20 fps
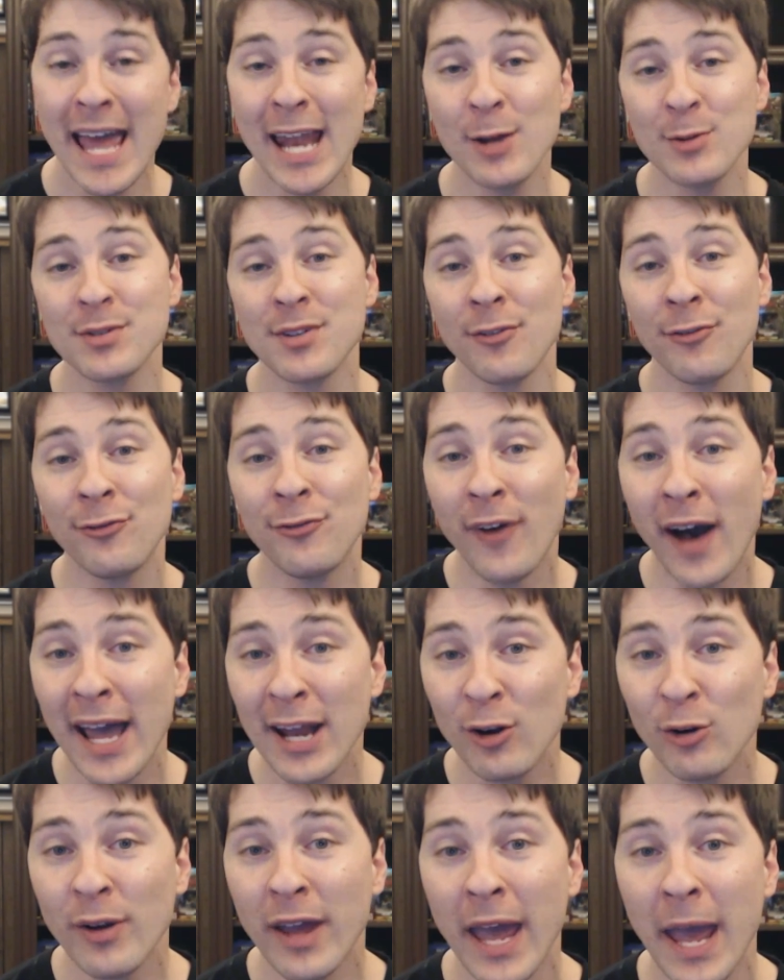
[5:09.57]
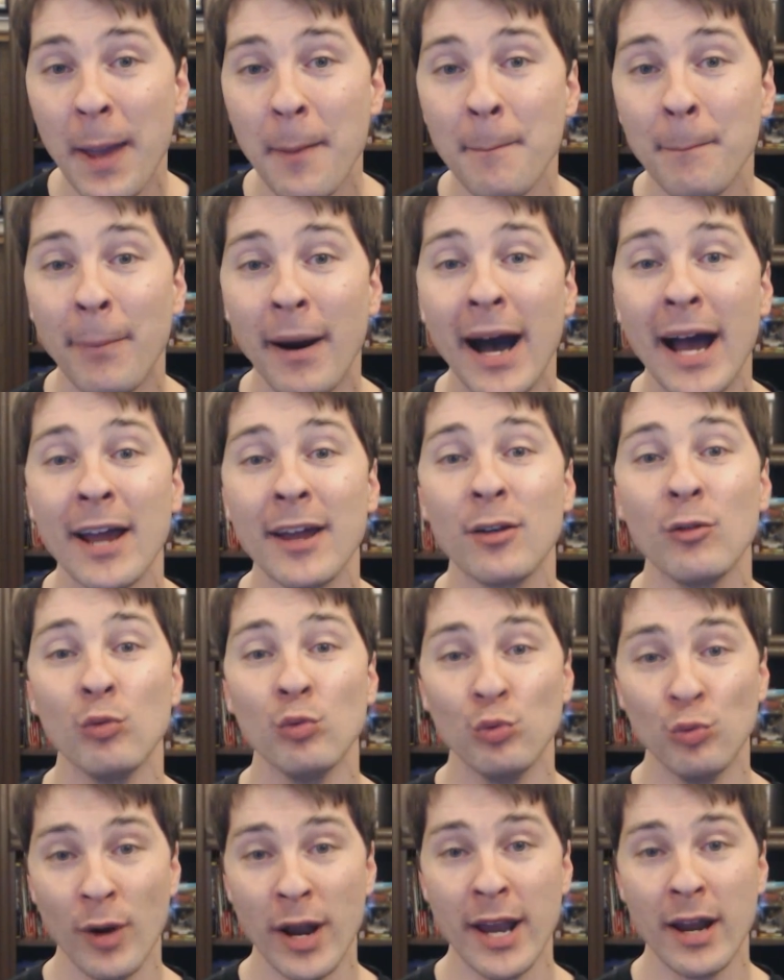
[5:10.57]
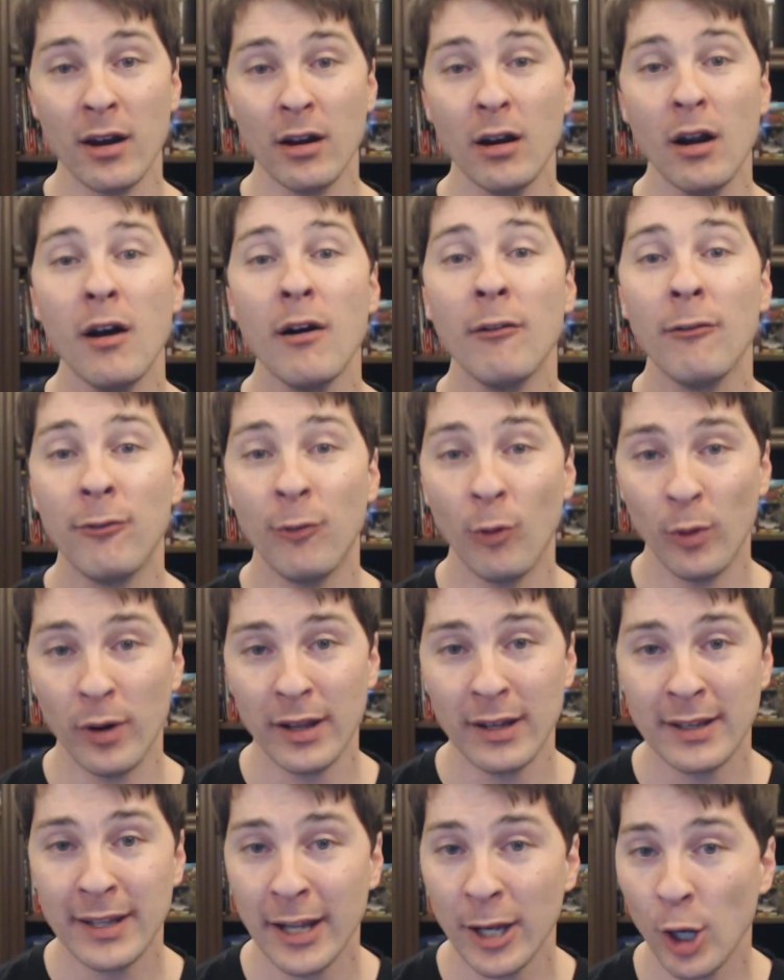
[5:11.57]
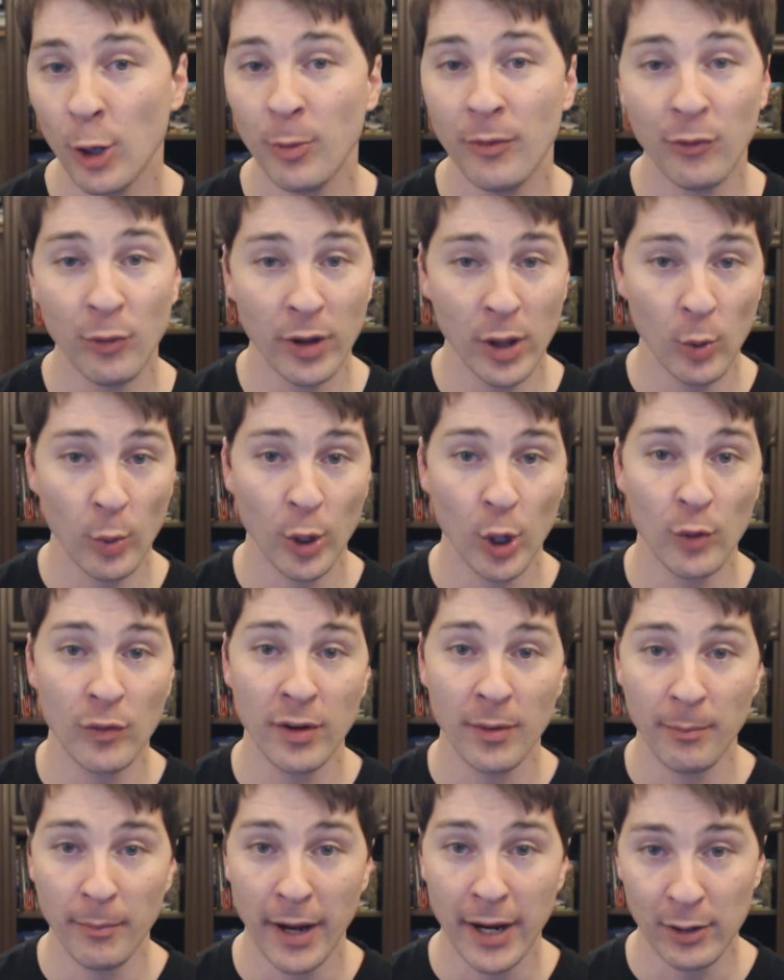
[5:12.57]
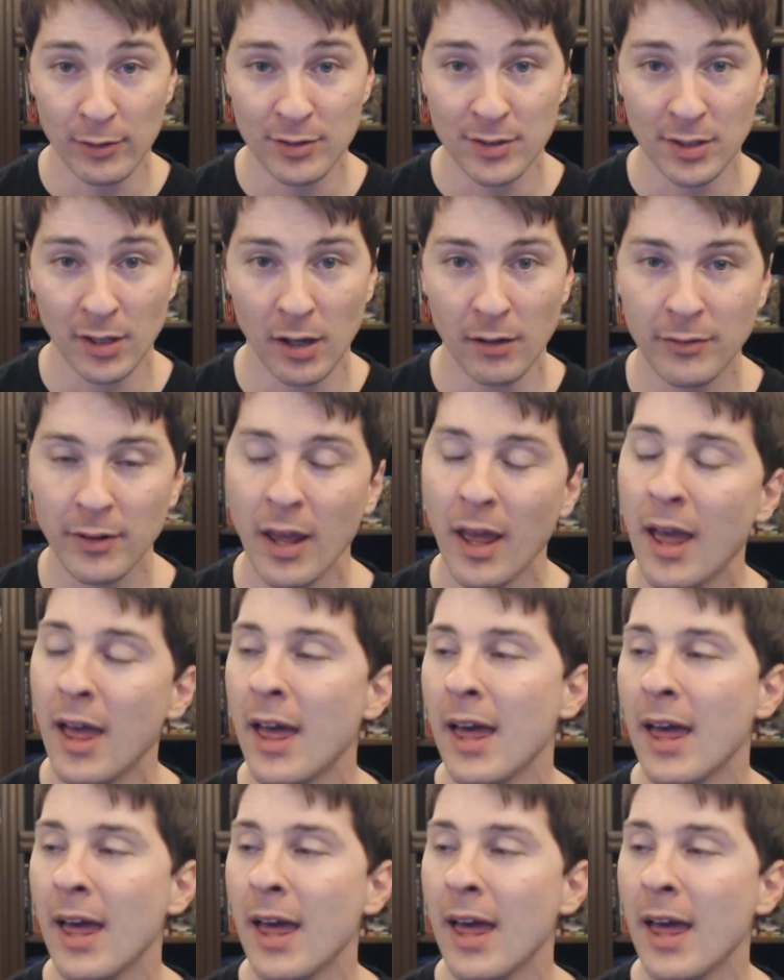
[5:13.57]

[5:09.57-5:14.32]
and it was the final game by Rare for Nintendo before they went over to Microsoft.